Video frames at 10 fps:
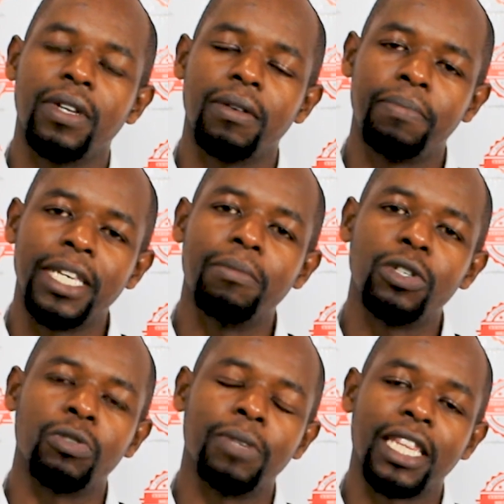be able
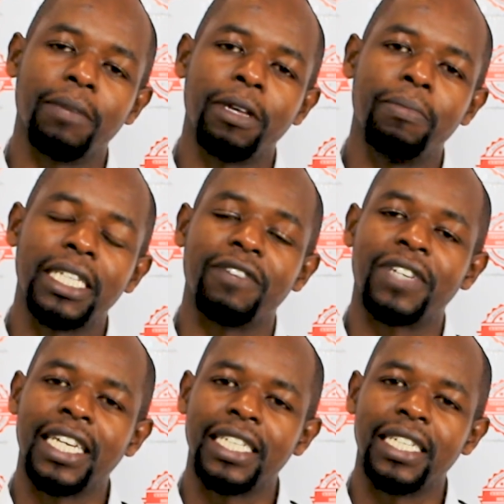to make the payment after
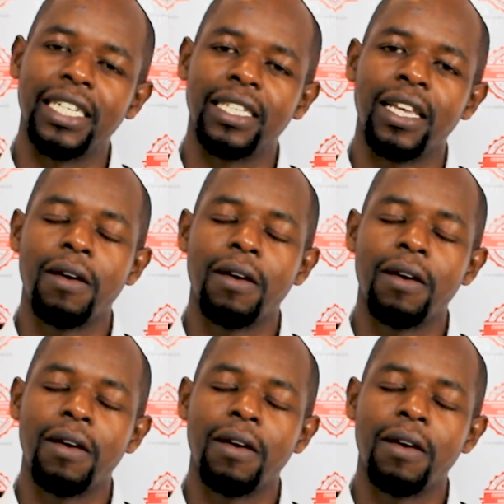90 days.